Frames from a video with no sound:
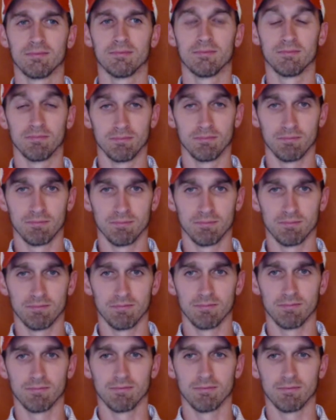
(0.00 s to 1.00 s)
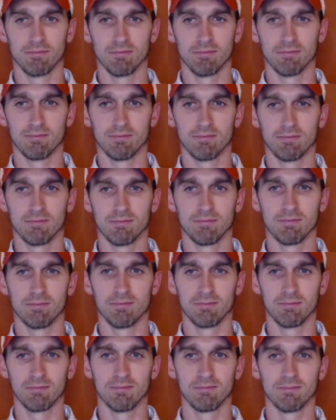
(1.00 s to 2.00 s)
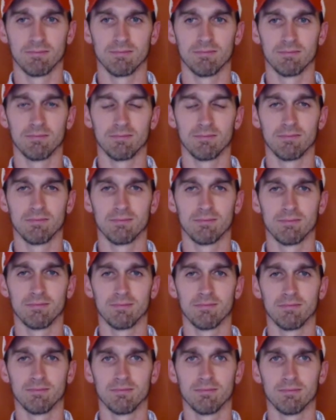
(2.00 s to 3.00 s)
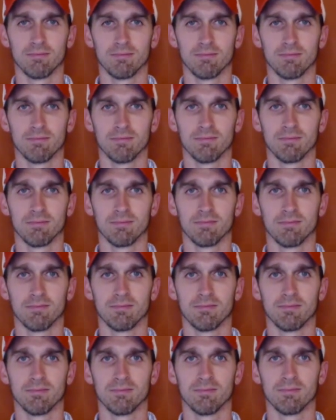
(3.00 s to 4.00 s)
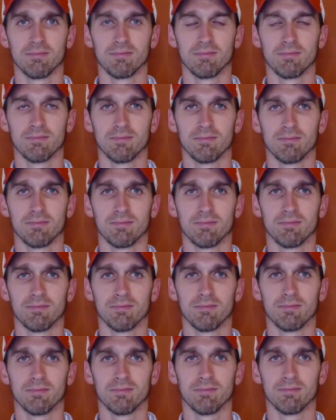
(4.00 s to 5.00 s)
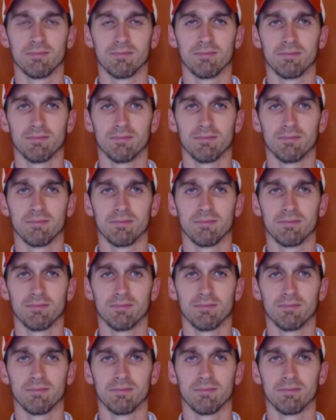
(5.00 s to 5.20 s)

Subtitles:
[no speech]